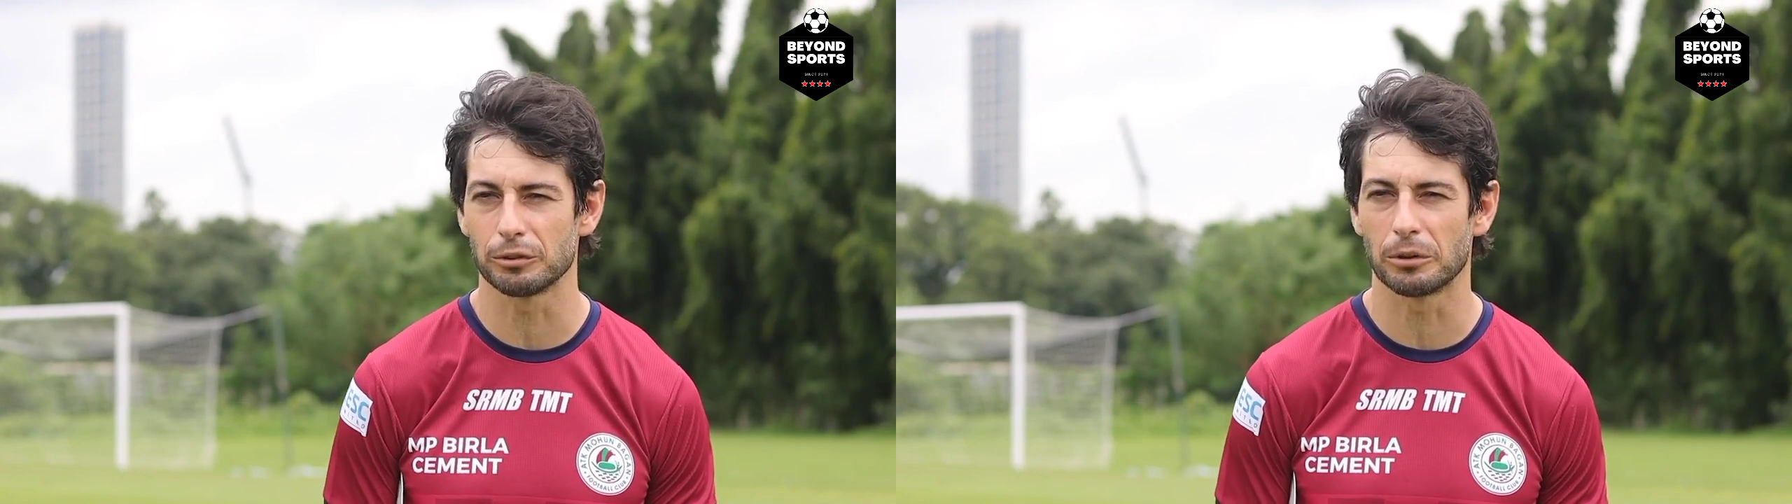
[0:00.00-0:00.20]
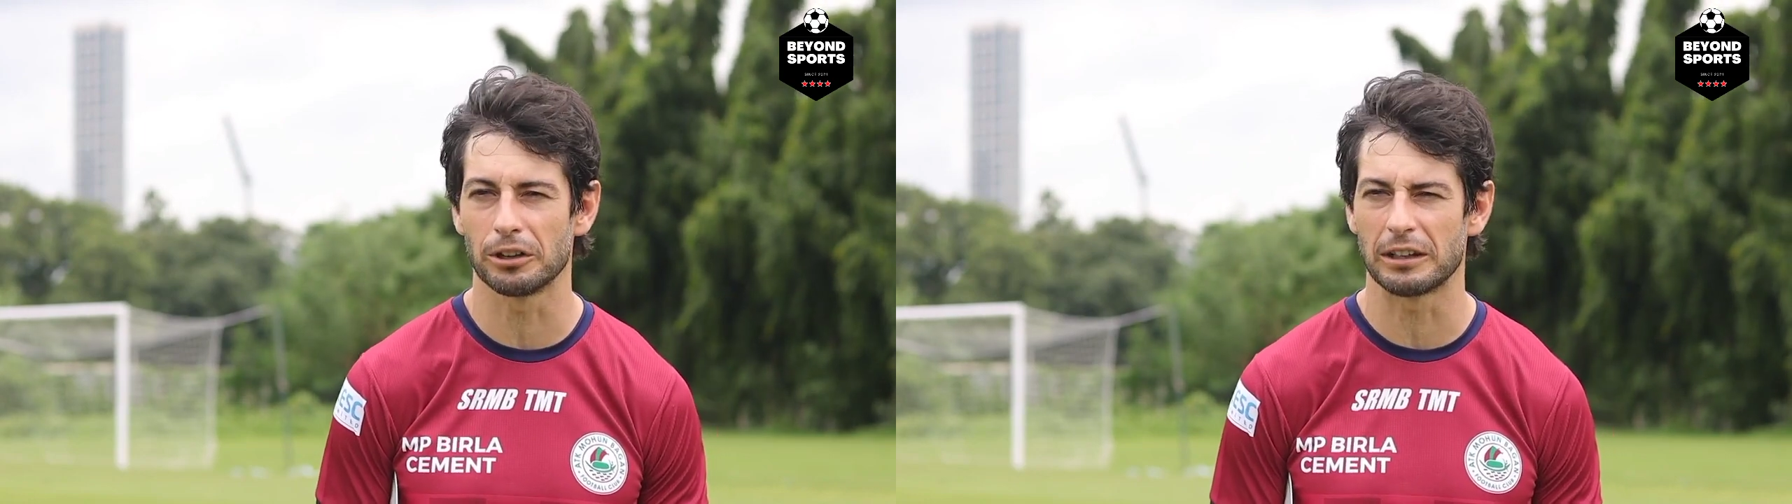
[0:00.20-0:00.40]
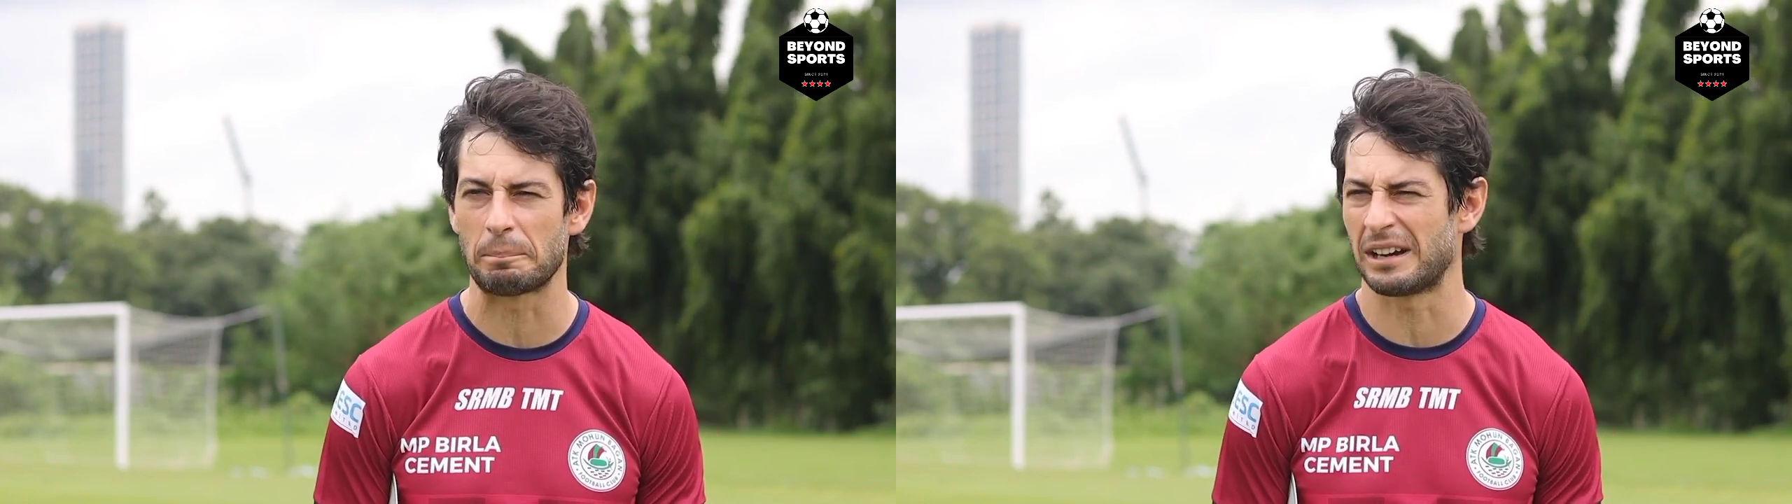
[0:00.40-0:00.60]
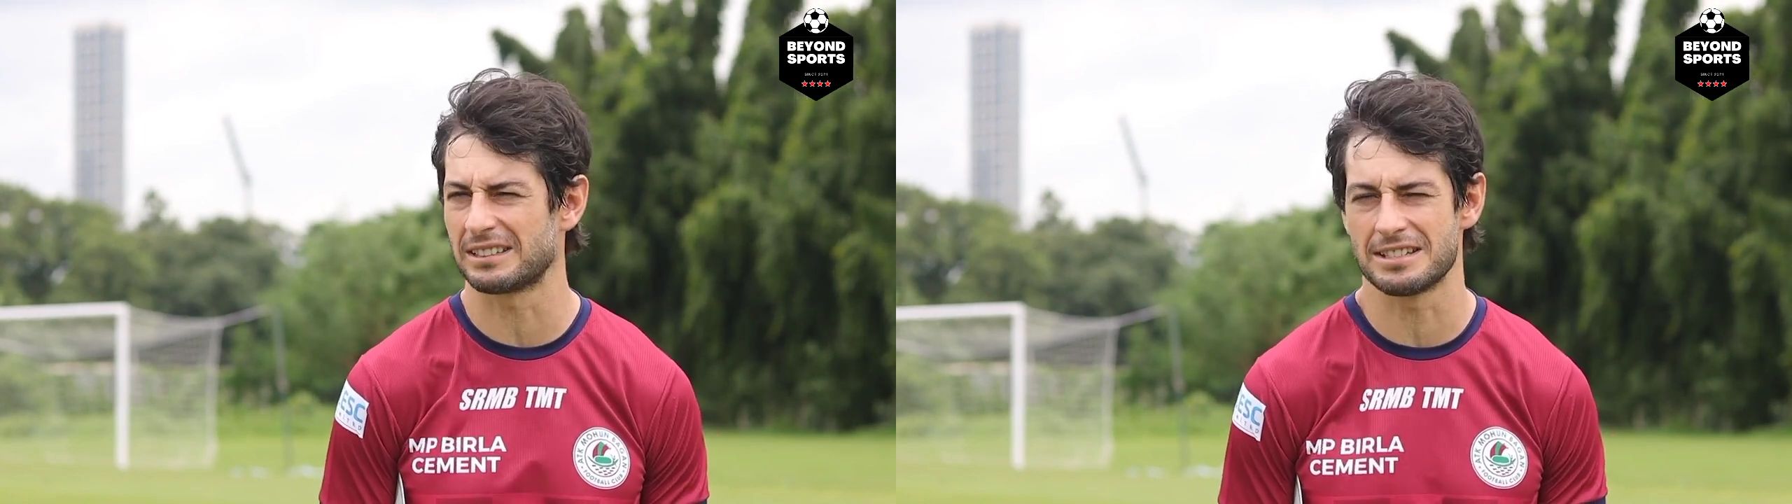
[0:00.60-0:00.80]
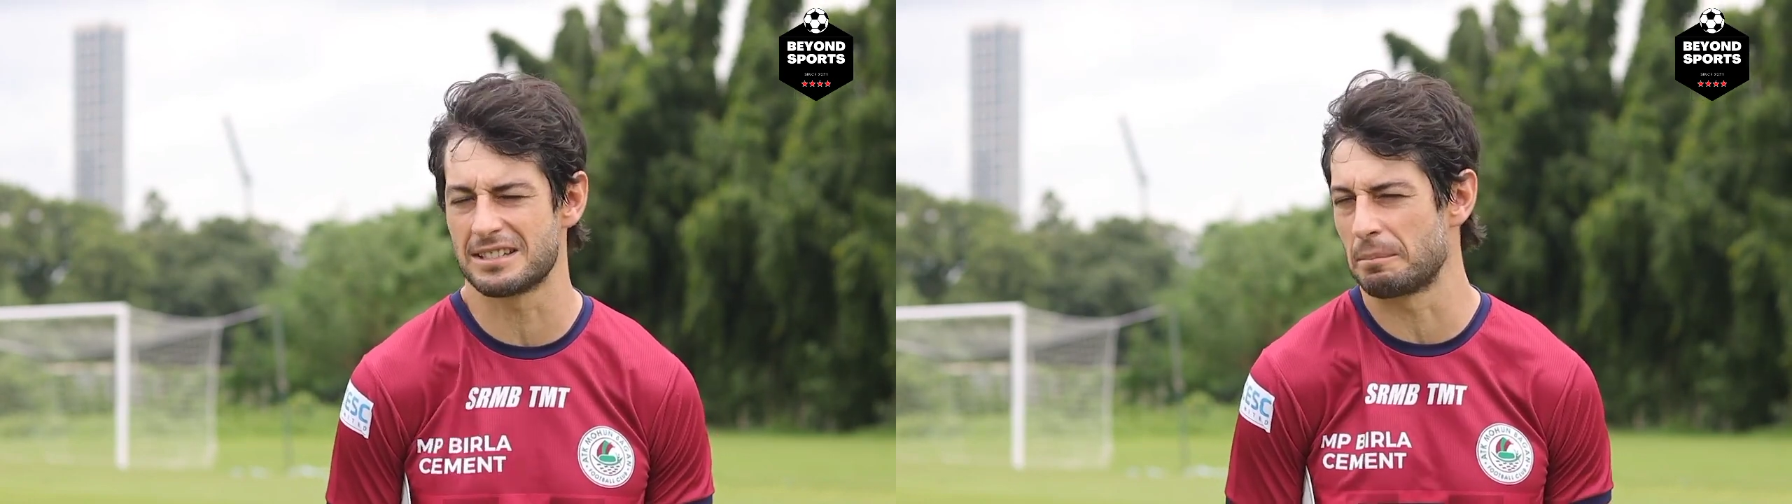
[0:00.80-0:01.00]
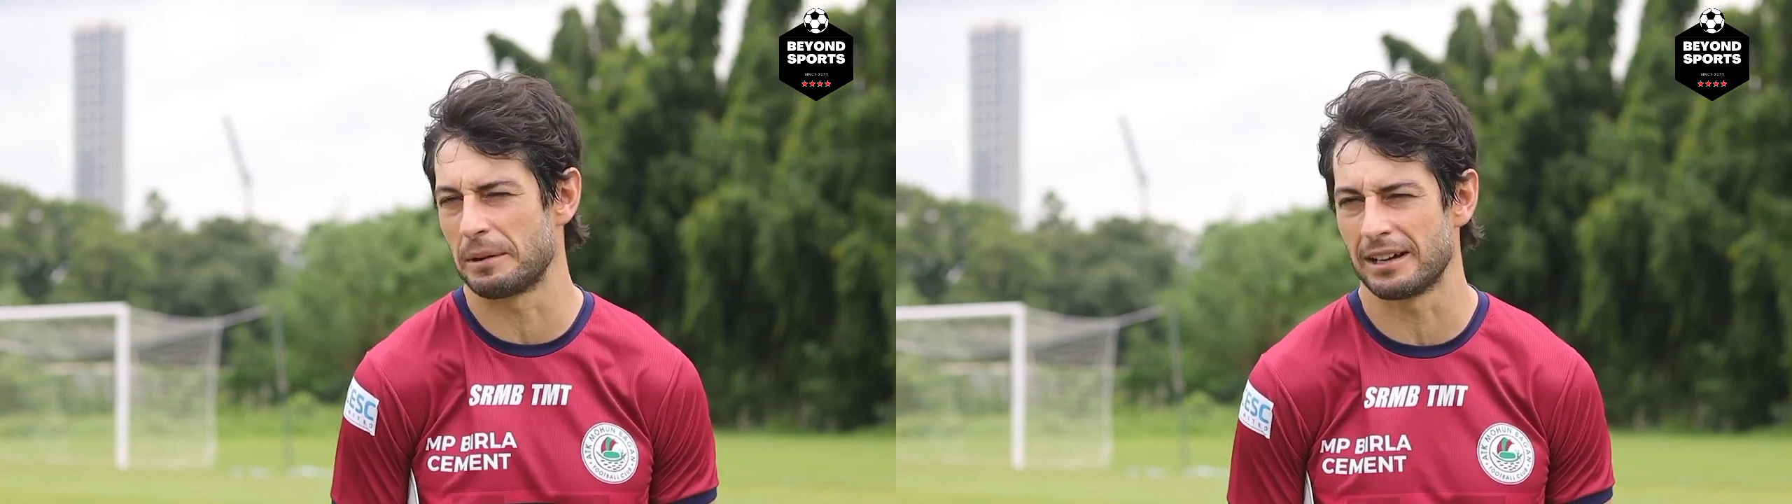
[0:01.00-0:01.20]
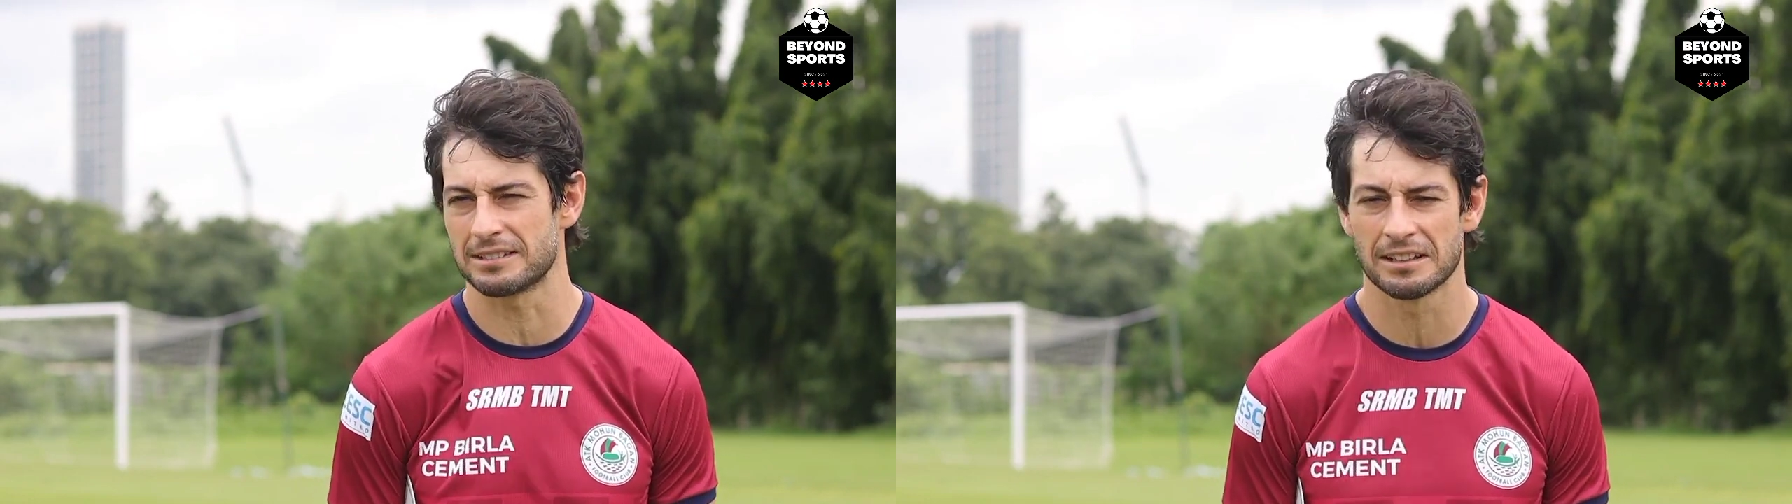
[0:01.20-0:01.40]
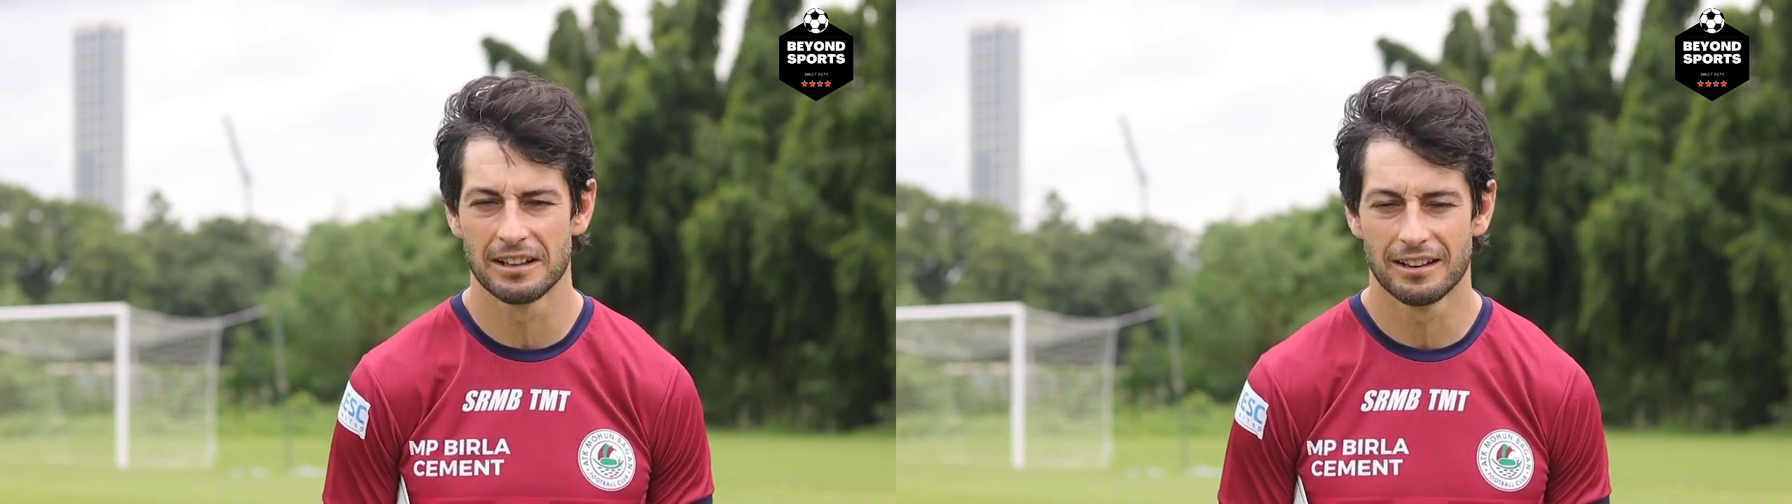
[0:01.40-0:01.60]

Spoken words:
football, the past is the past.